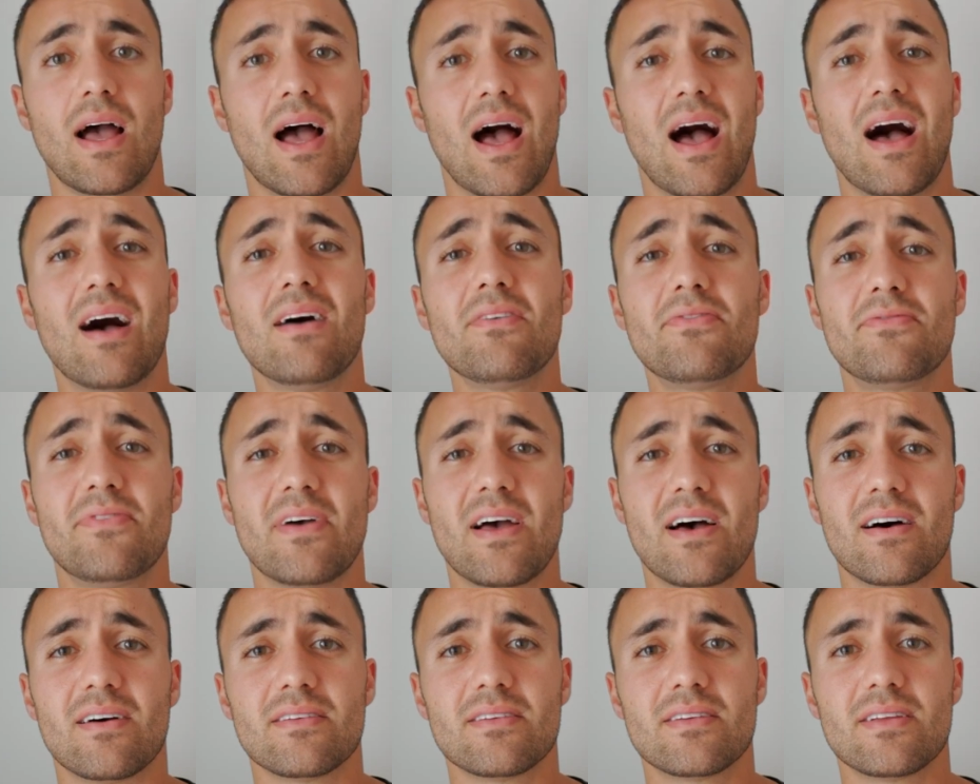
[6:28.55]
I
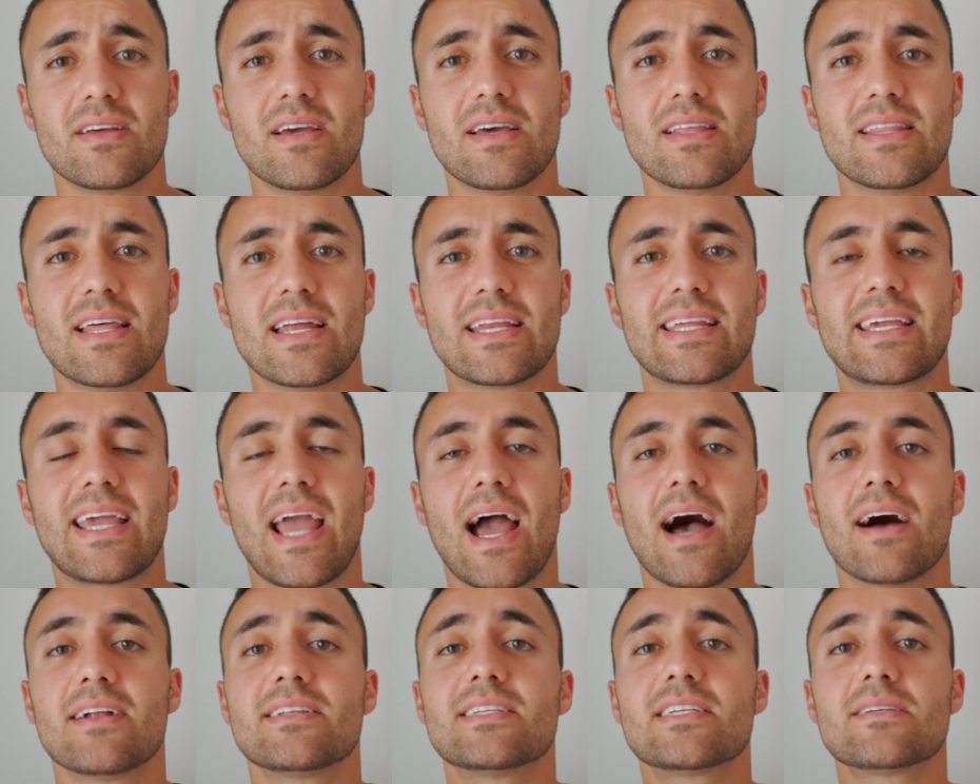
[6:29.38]
found that
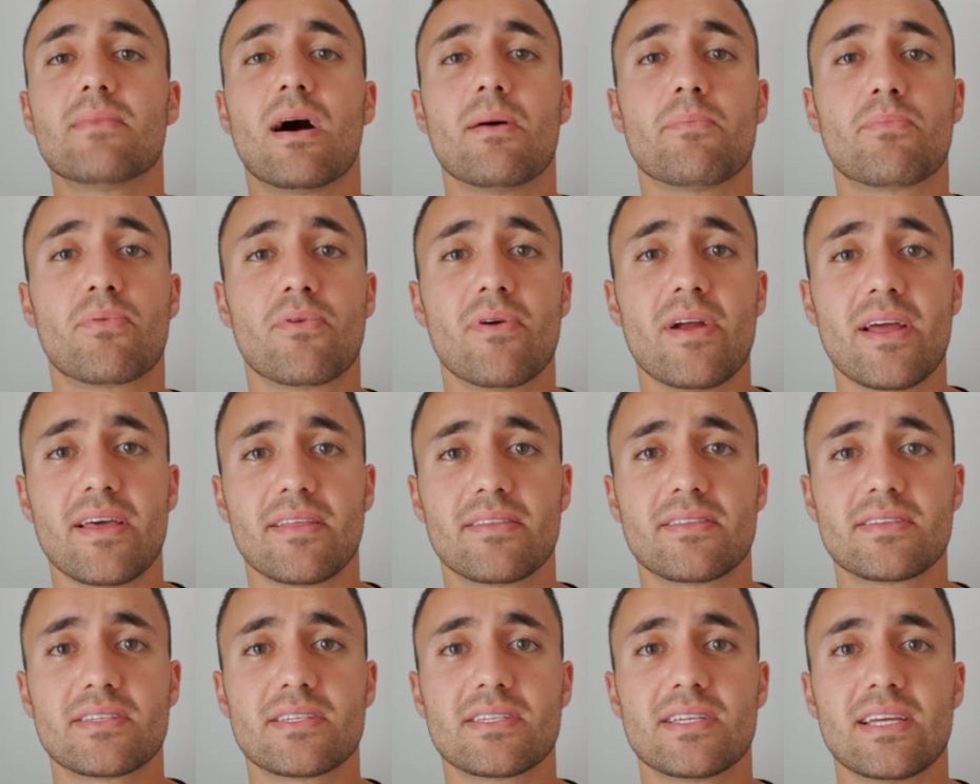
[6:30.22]
counting my
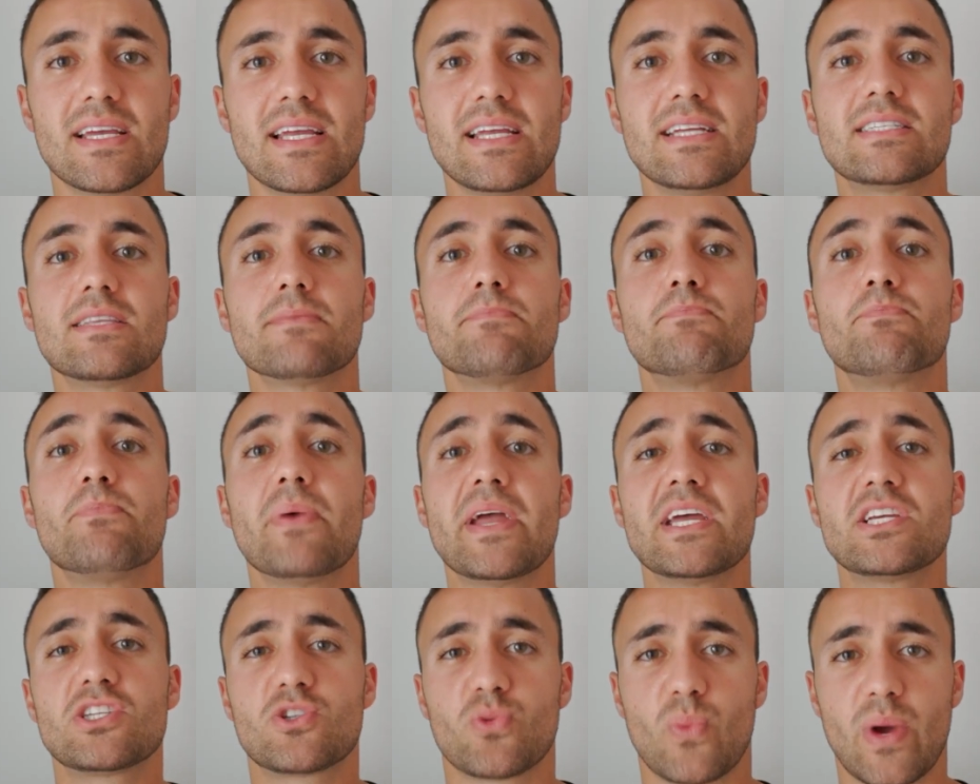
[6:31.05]
breaths is the
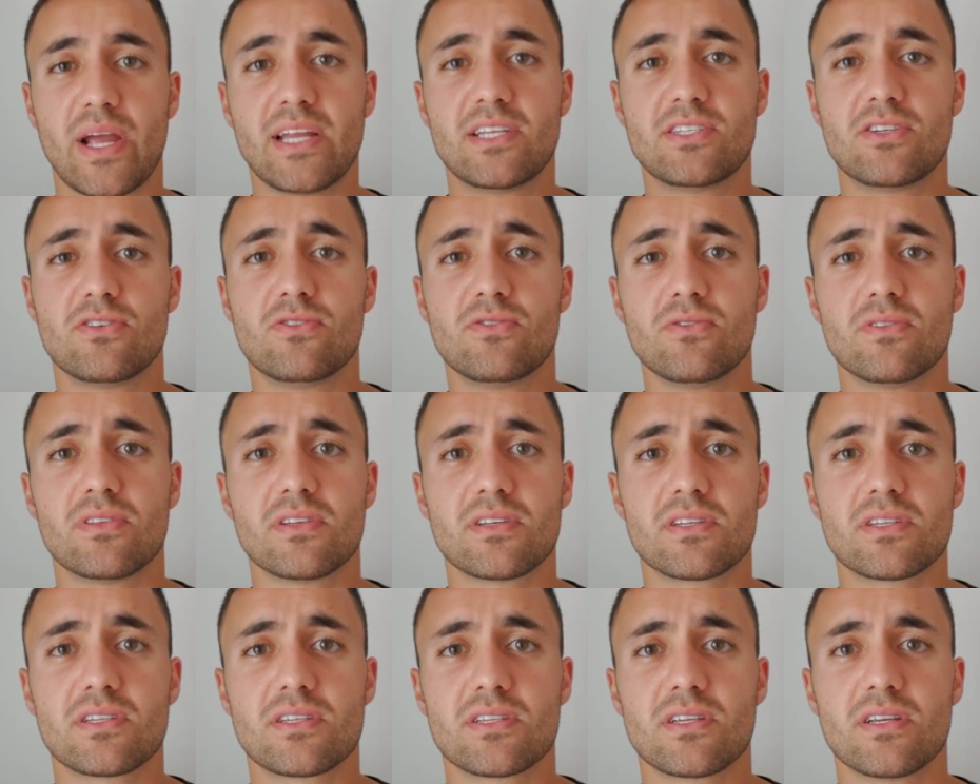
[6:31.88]
best way to do
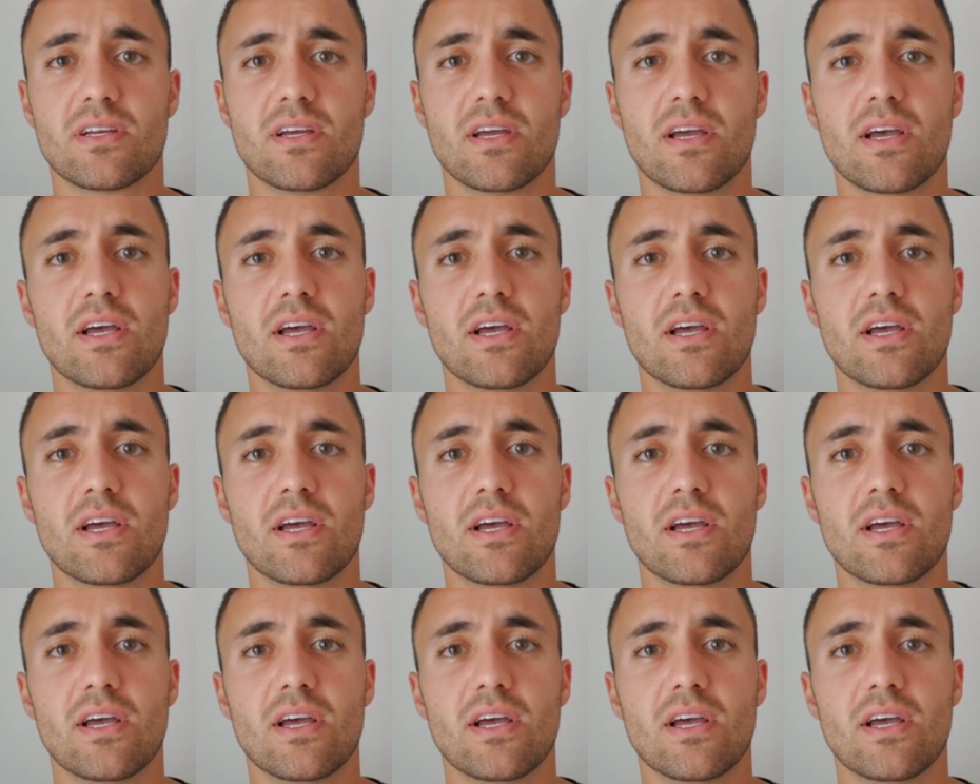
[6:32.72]
this.